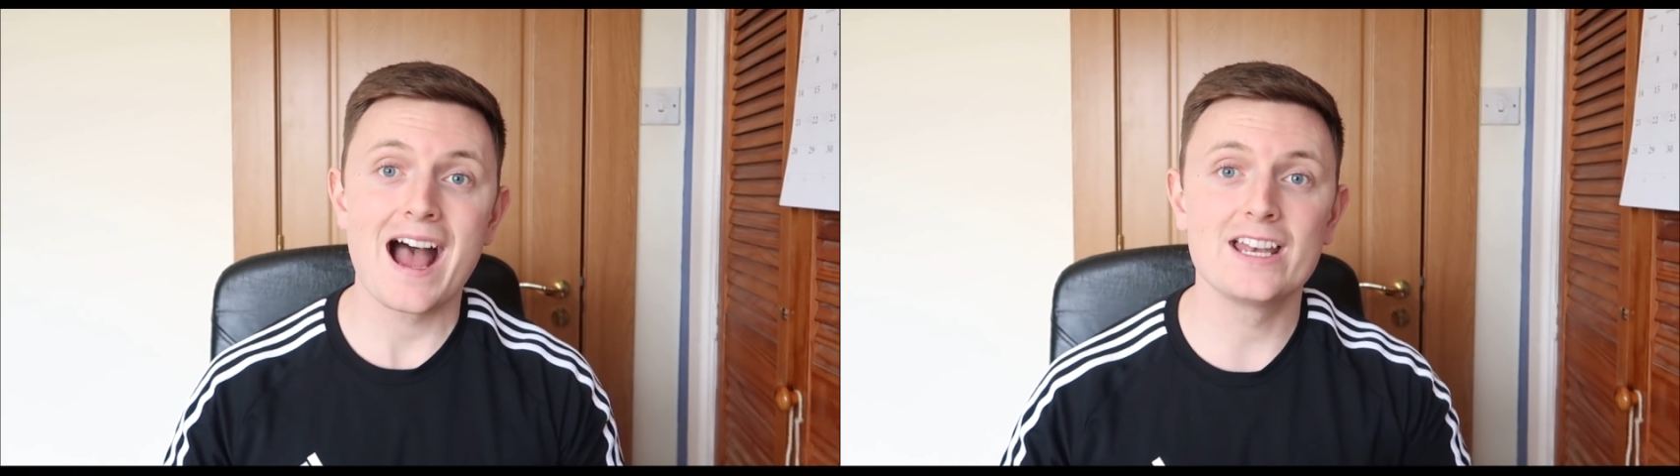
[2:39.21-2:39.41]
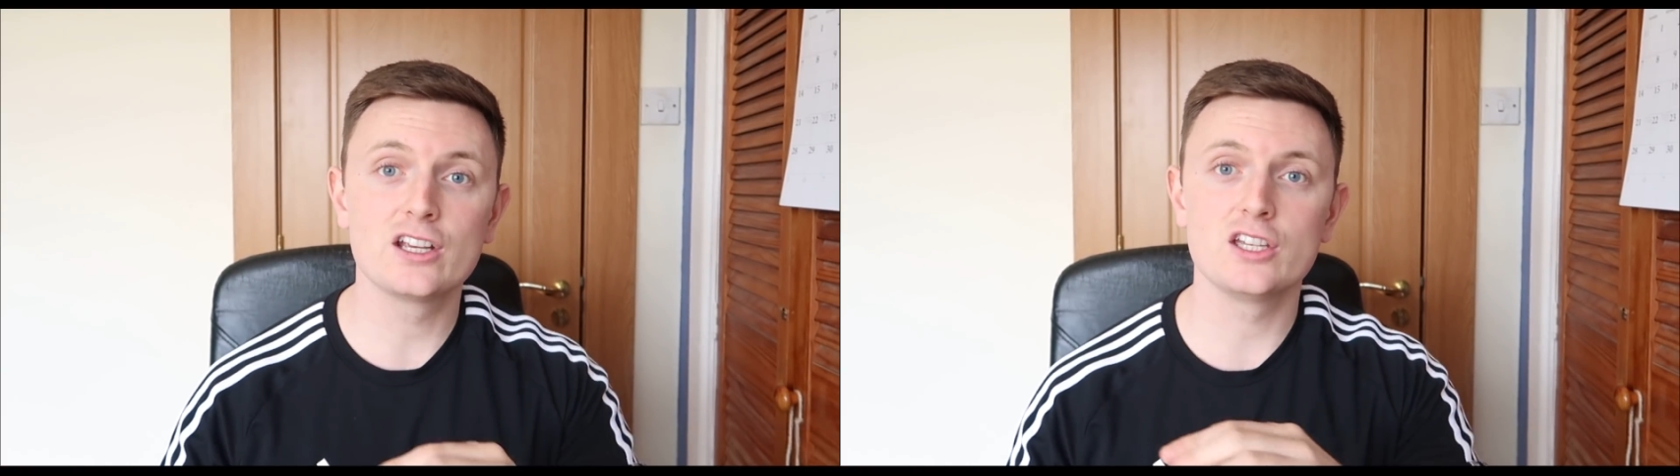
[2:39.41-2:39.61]

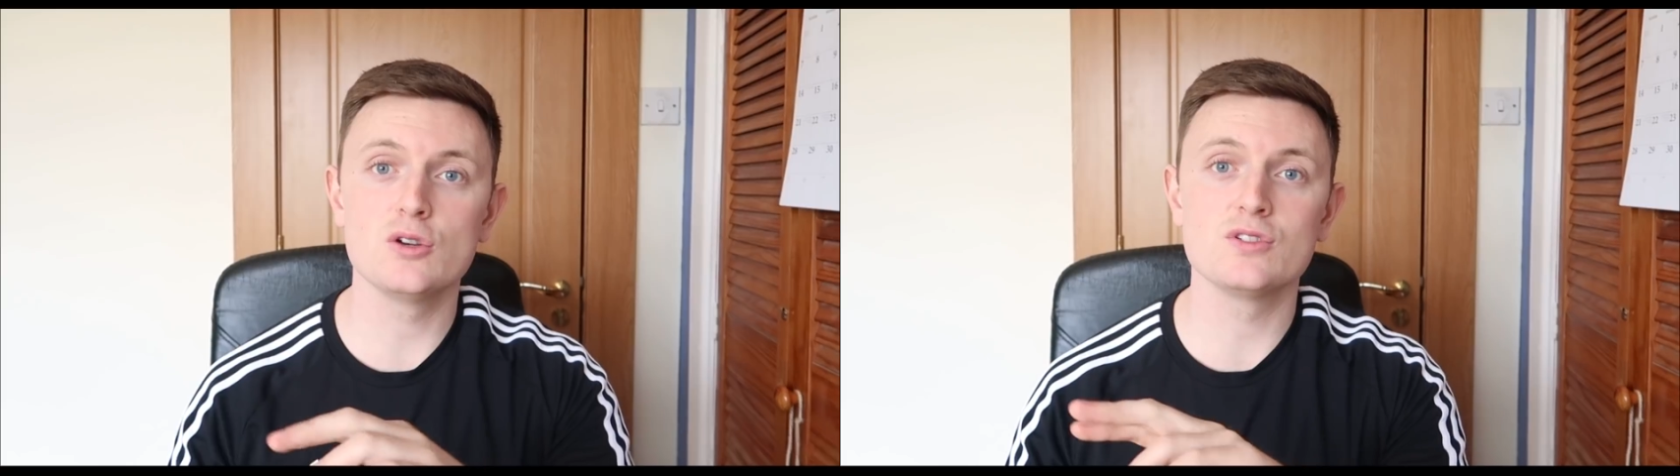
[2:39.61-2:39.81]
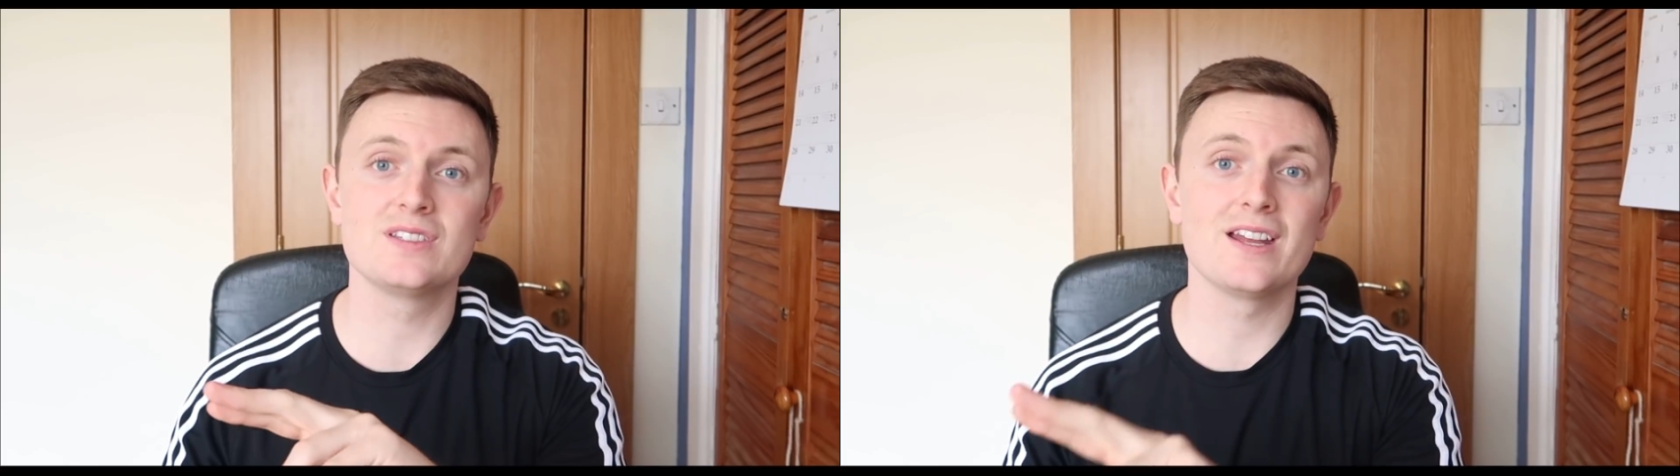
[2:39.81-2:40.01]
and you can
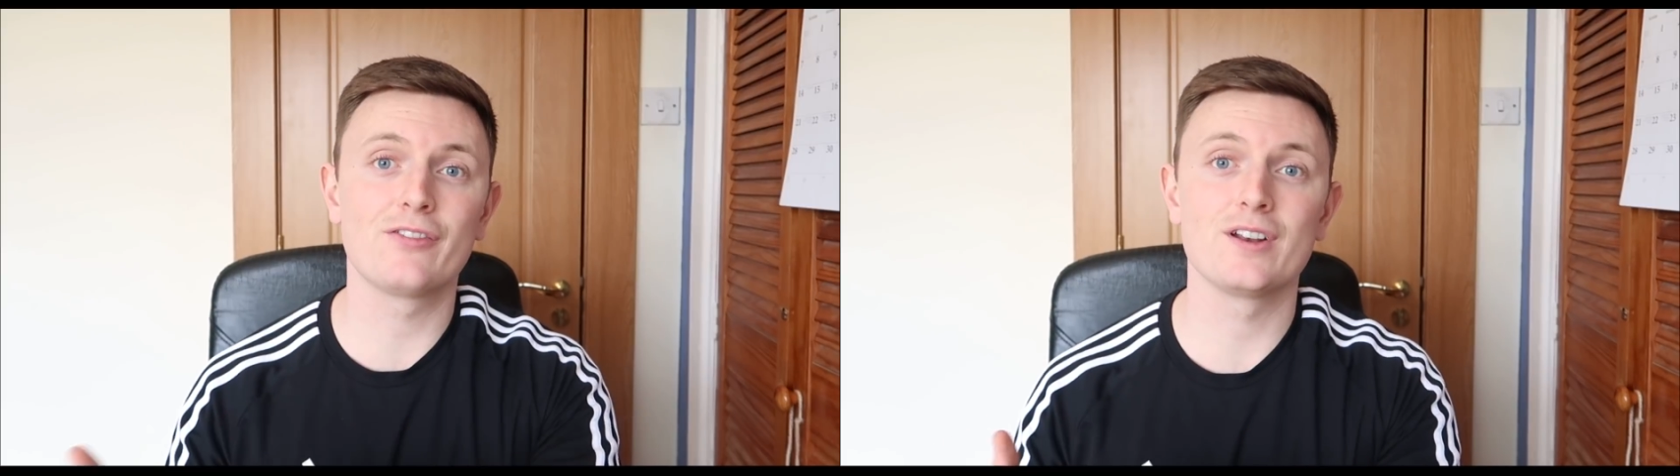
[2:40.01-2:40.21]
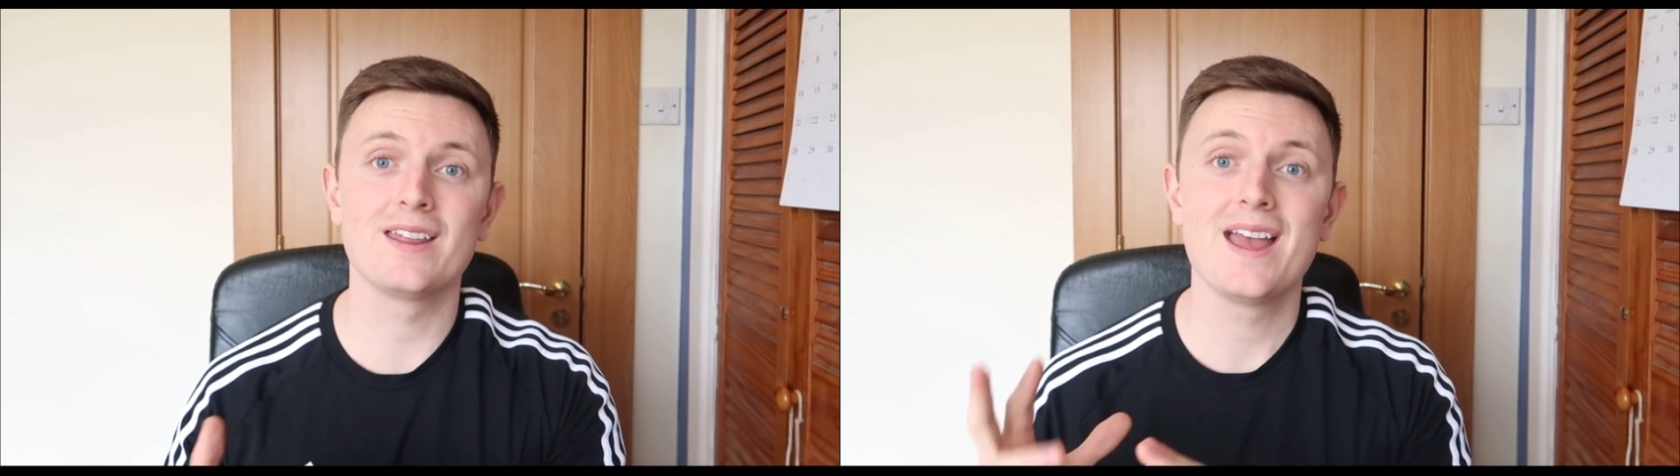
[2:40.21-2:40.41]
use
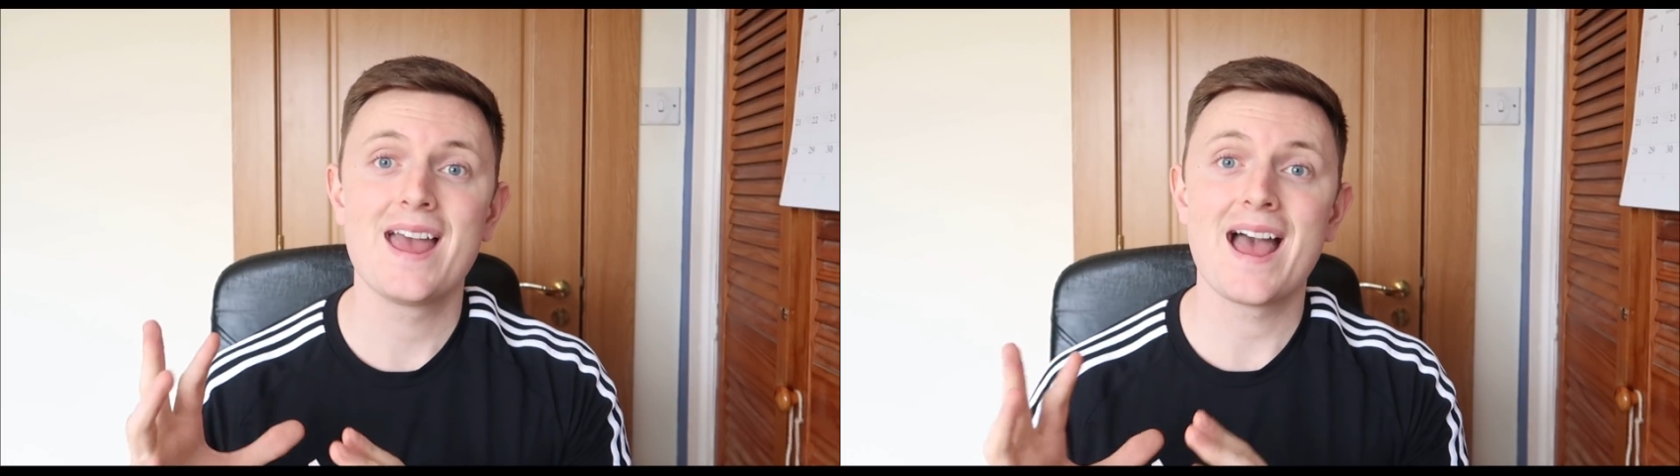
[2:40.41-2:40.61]
different